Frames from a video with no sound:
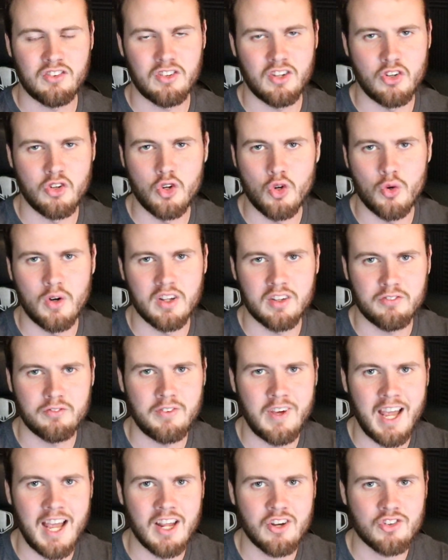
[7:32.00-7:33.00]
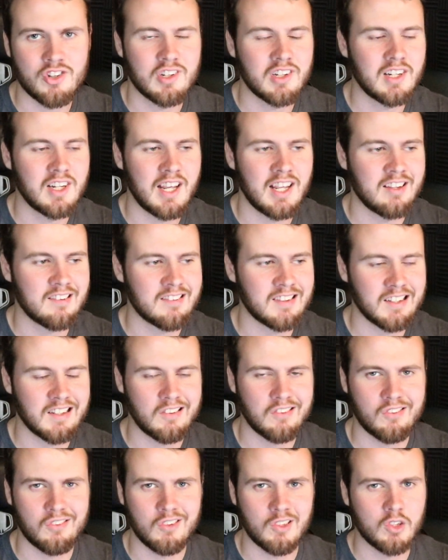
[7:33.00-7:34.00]
the newest fashion. And it's
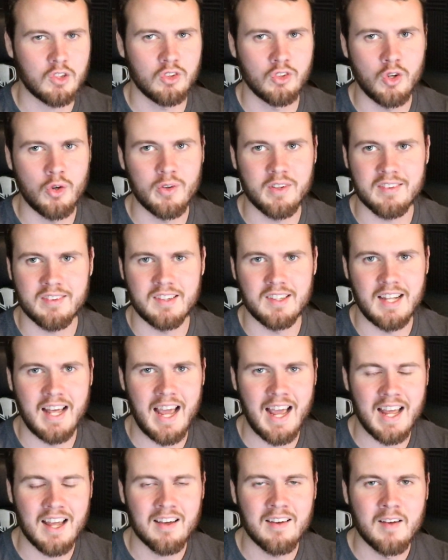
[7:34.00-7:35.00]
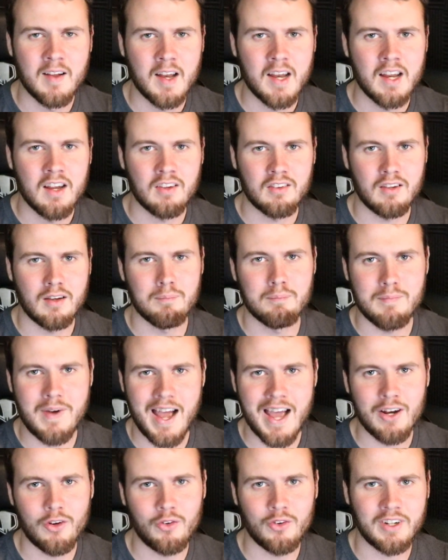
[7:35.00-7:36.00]
like, no, it's not. Some
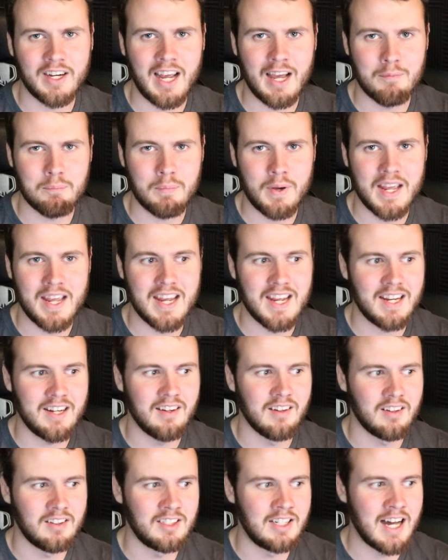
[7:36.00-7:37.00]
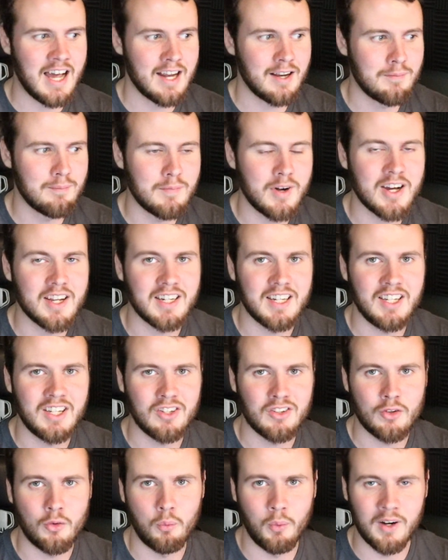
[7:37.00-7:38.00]
model got paid a lot of
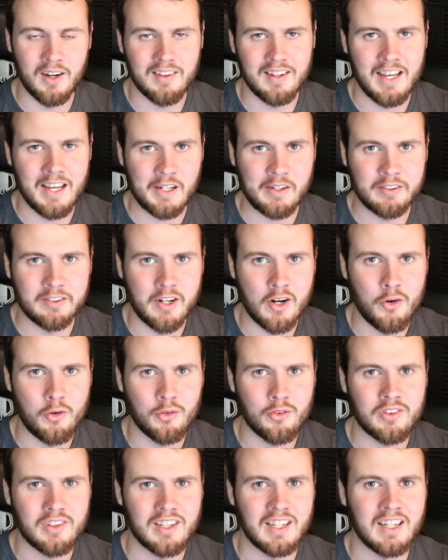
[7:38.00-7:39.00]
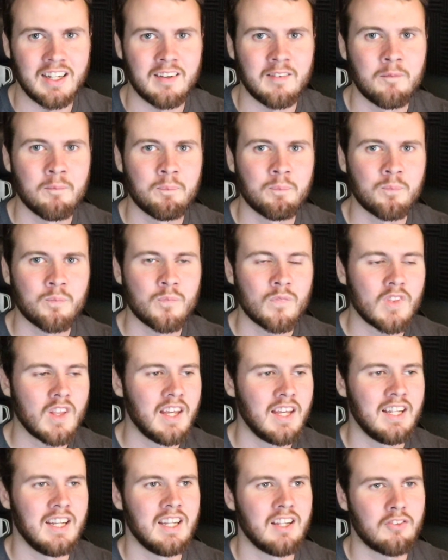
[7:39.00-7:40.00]
money to wear that clothing,
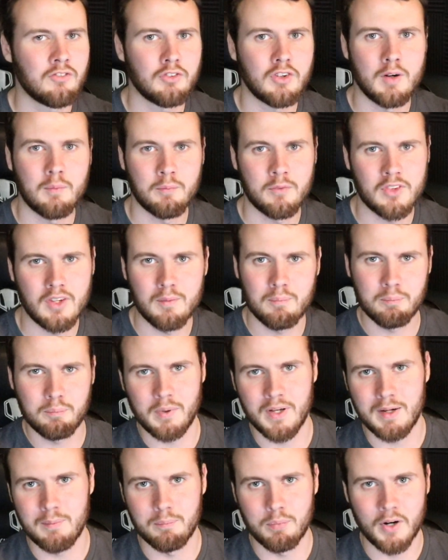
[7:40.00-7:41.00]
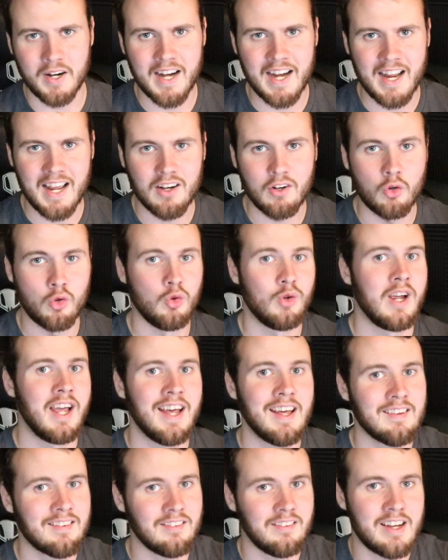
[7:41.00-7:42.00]
and it's from some big brand who
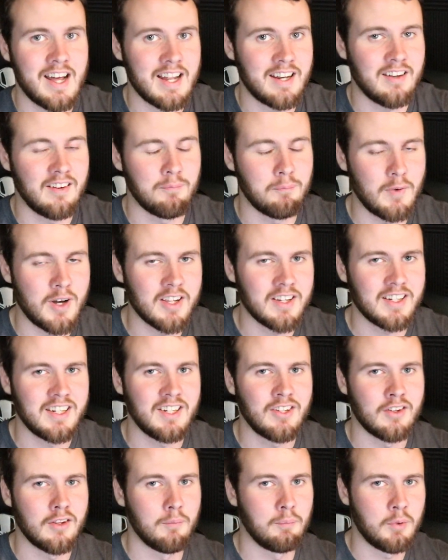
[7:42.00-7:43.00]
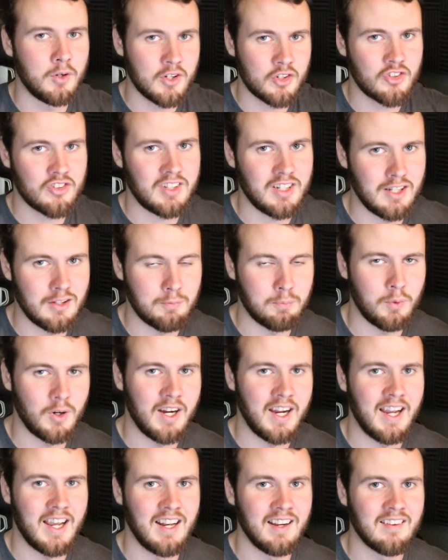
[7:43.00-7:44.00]
has a lot of money to push these
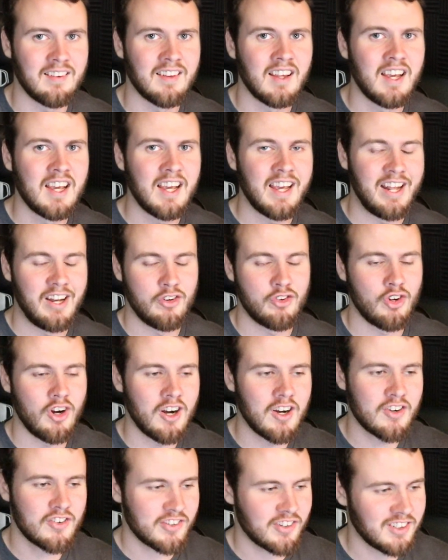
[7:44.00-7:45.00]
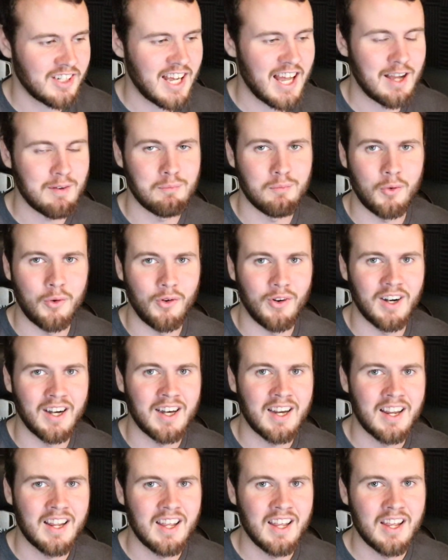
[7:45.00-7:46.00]
brands and charge a lot more.